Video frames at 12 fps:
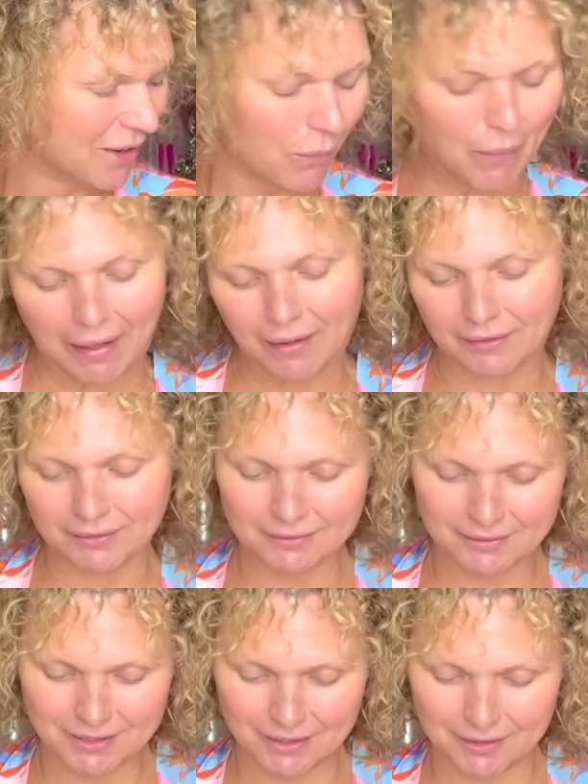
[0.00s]
Well,
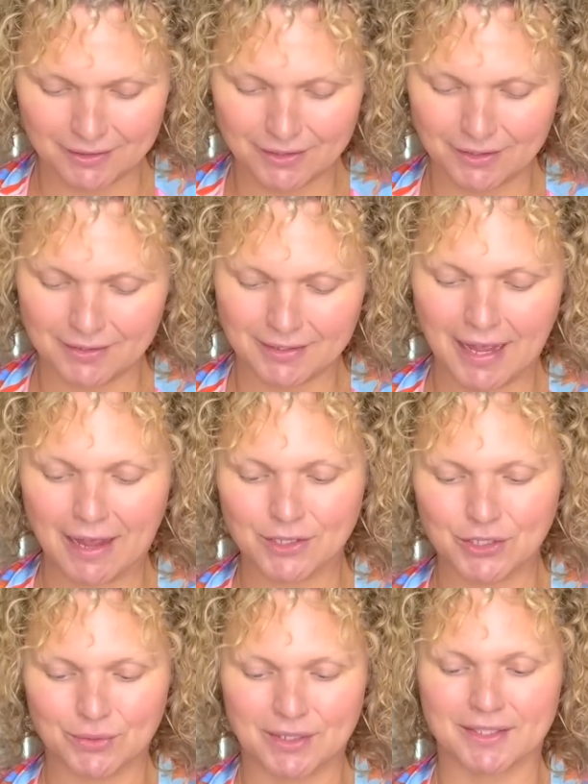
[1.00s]
to how
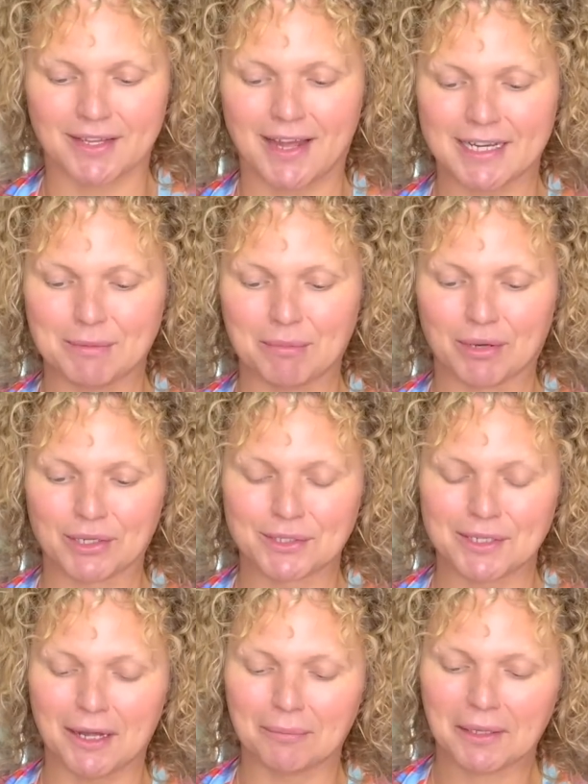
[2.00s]
she was designed to be brushed
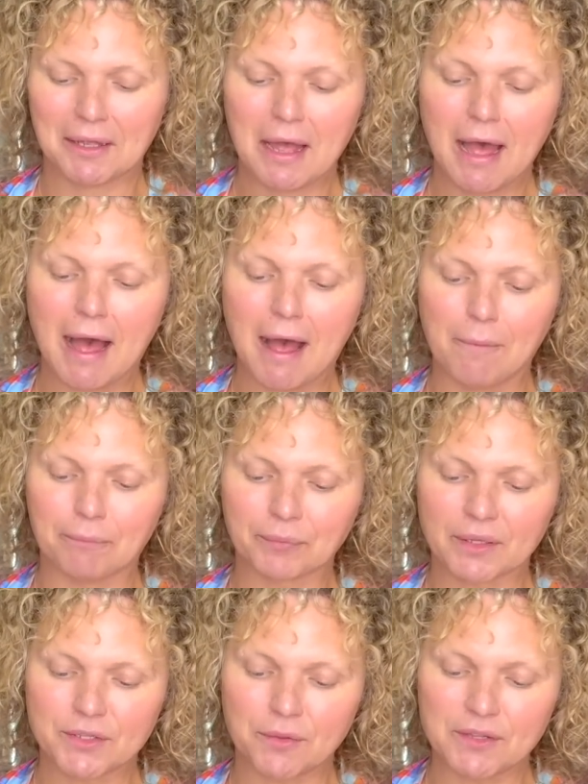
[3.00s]
up.
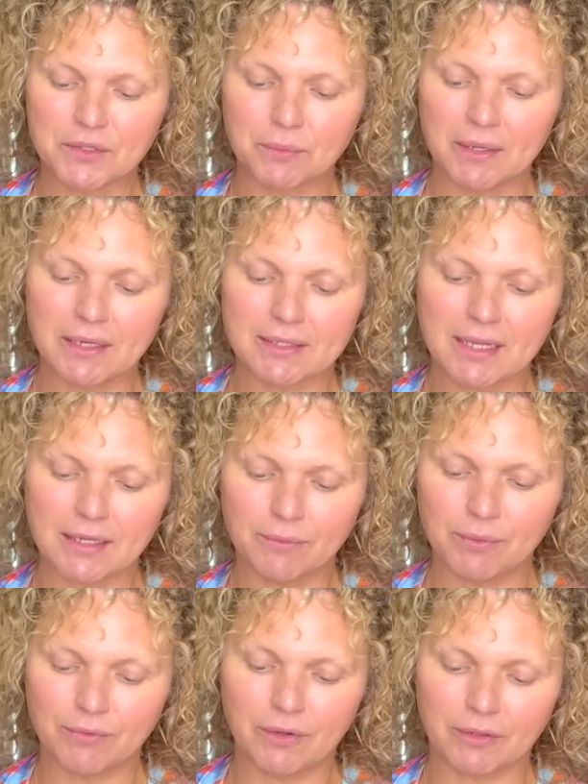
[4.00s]
So this one is like,
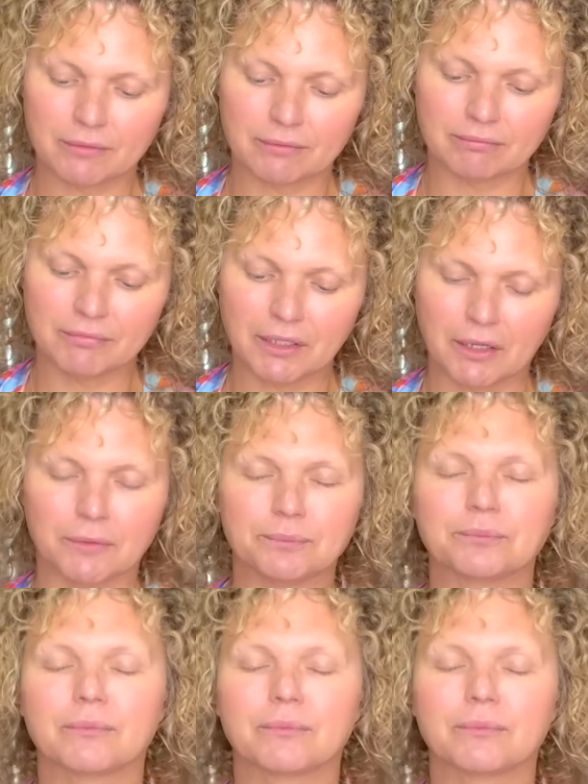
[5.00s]
we've got, you know,